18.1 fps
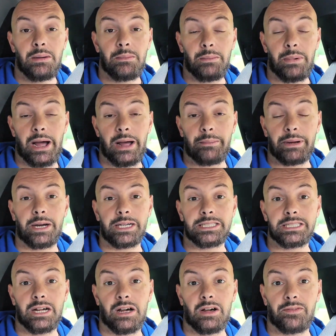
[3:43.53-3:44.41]
by
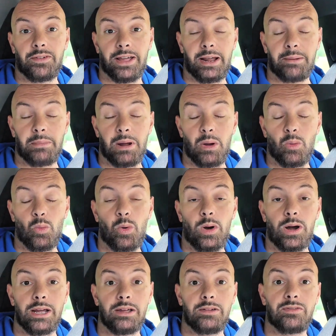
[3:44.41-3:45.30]
myself and my
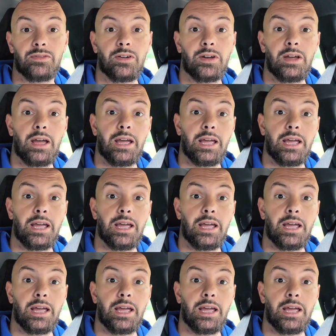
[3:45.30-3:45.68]
wife